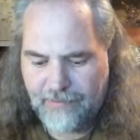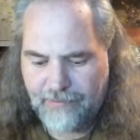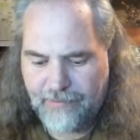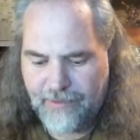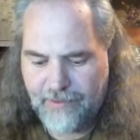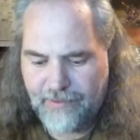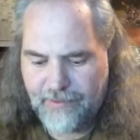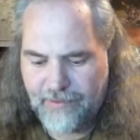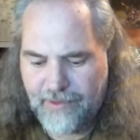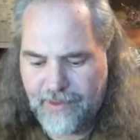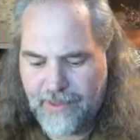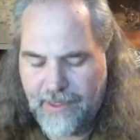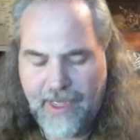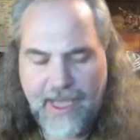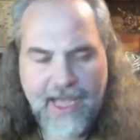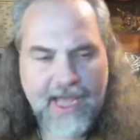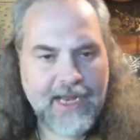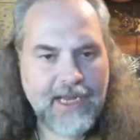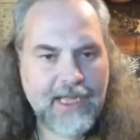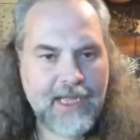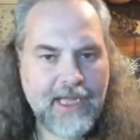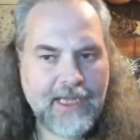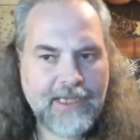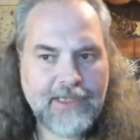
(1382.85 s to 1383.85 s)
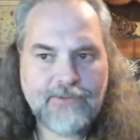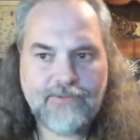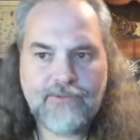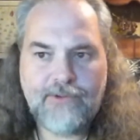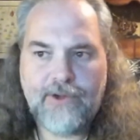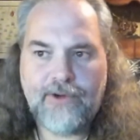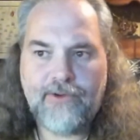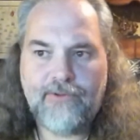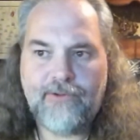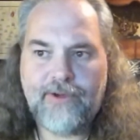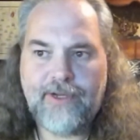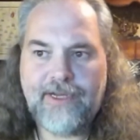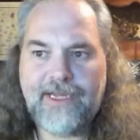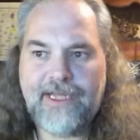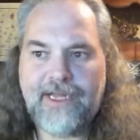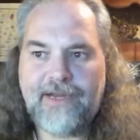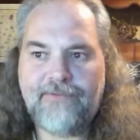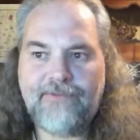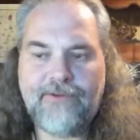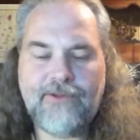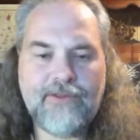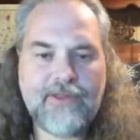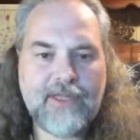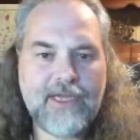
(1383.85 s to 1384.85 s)
But you know, I just wanted to run down
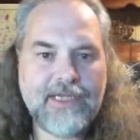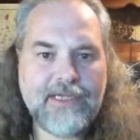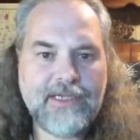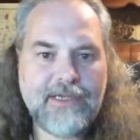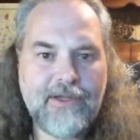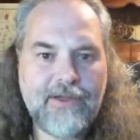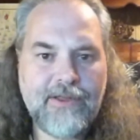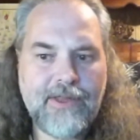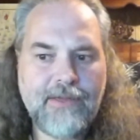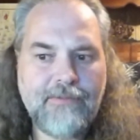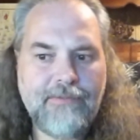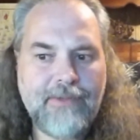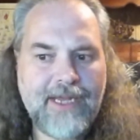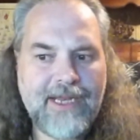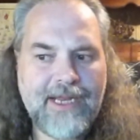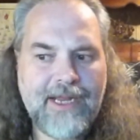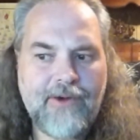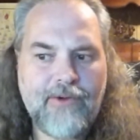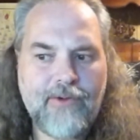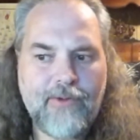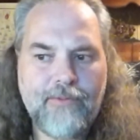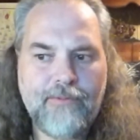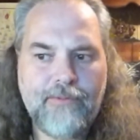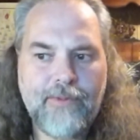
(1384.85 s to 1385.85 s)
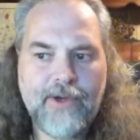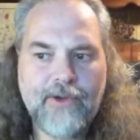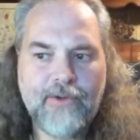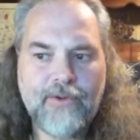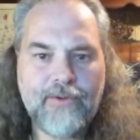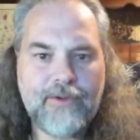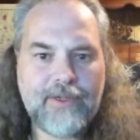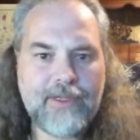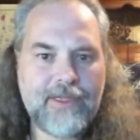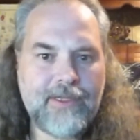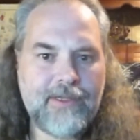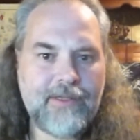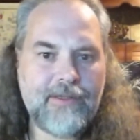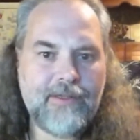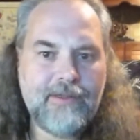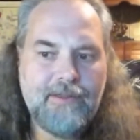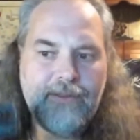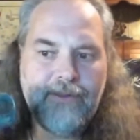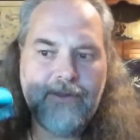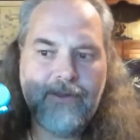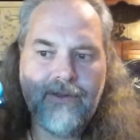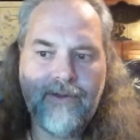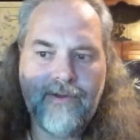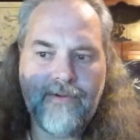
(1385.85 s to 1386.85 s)
a few things. You know, they make that remote
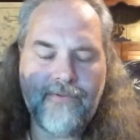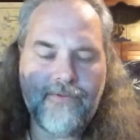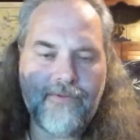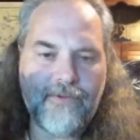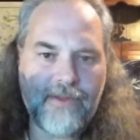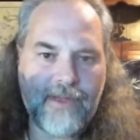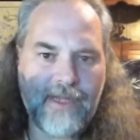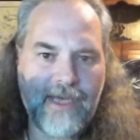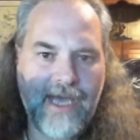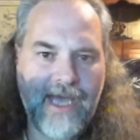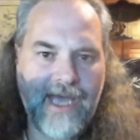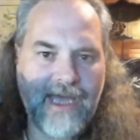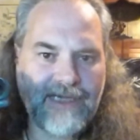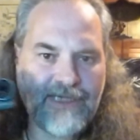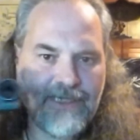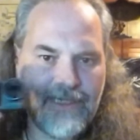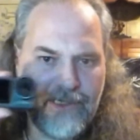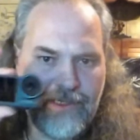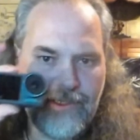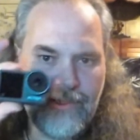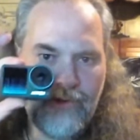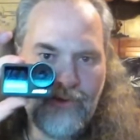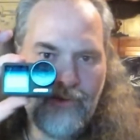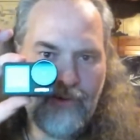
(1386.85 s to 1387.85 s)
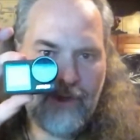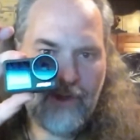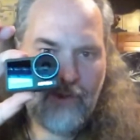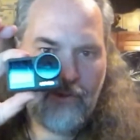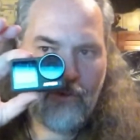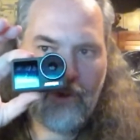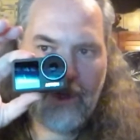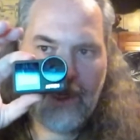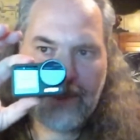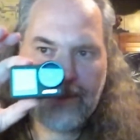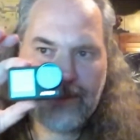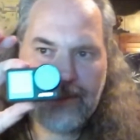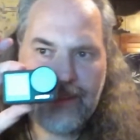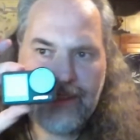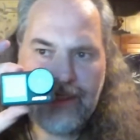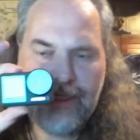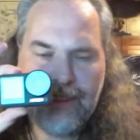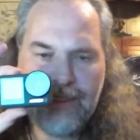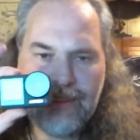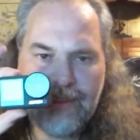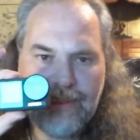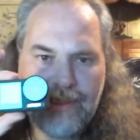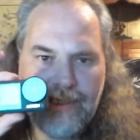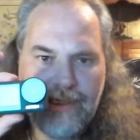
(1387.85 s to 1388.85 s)
for the Action 2, and it works
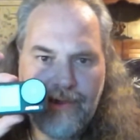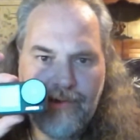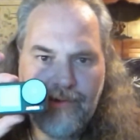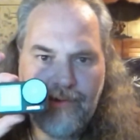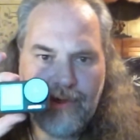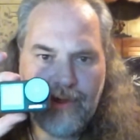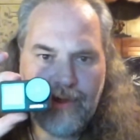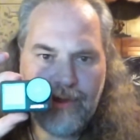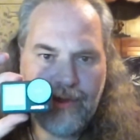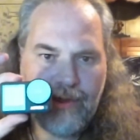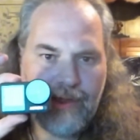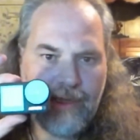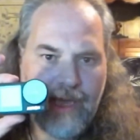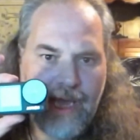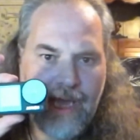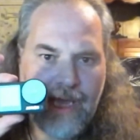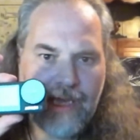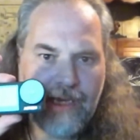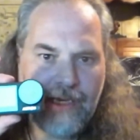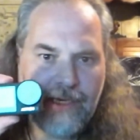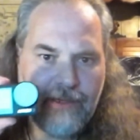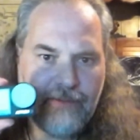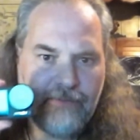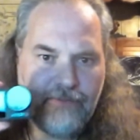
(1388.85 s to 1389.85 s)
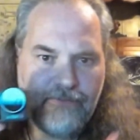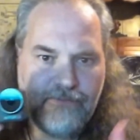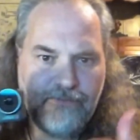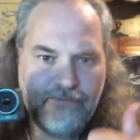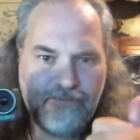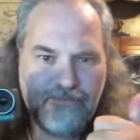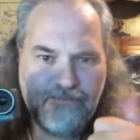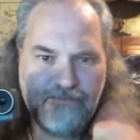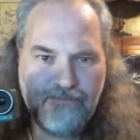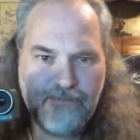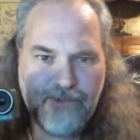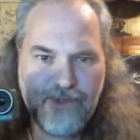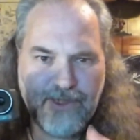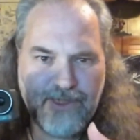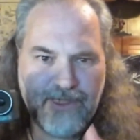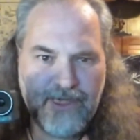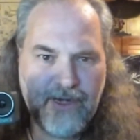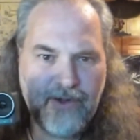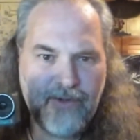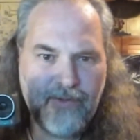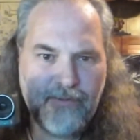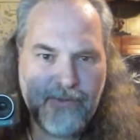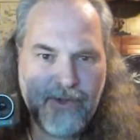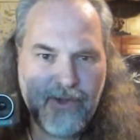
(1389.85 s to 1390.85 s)
this, you know, and I can push
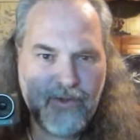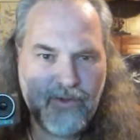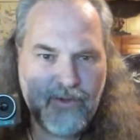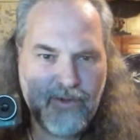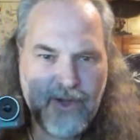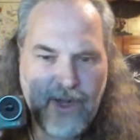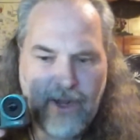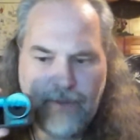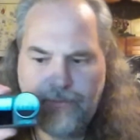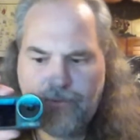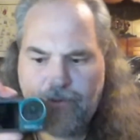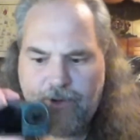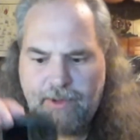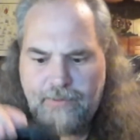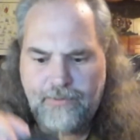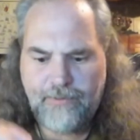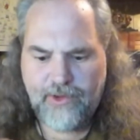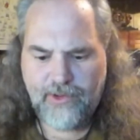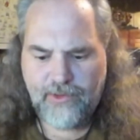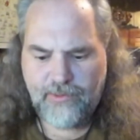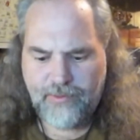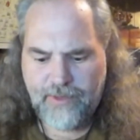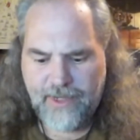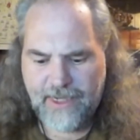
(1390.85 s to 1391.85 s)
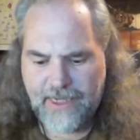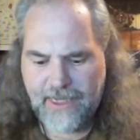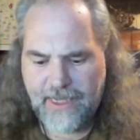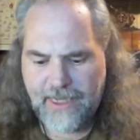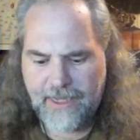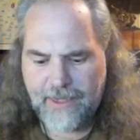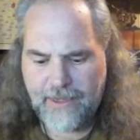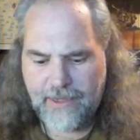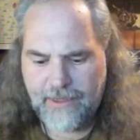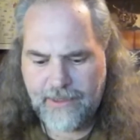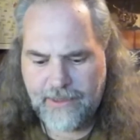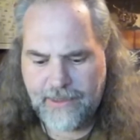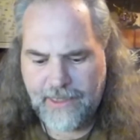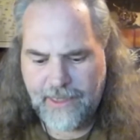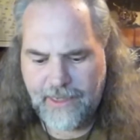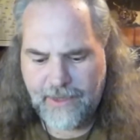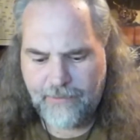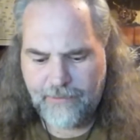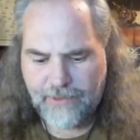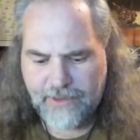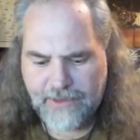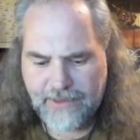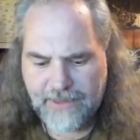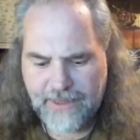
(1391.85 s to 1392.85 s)
that remote and operate both my
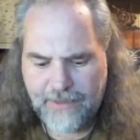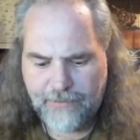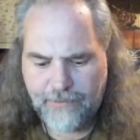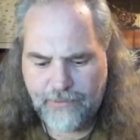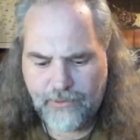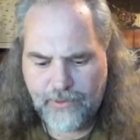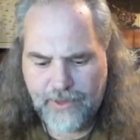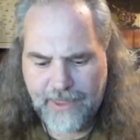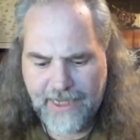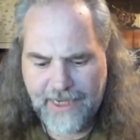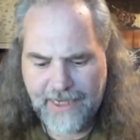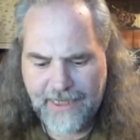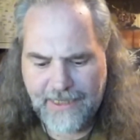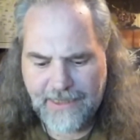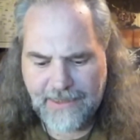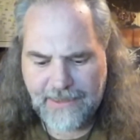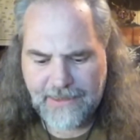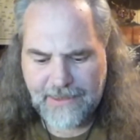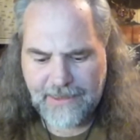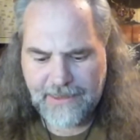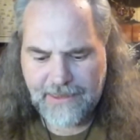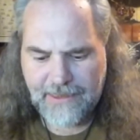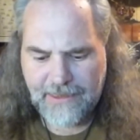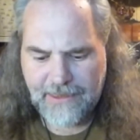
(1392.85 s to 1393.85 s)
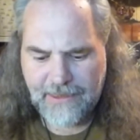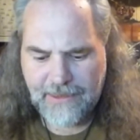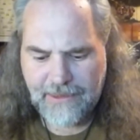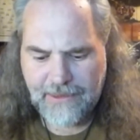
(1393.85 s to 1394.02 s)
cameras simultaneously.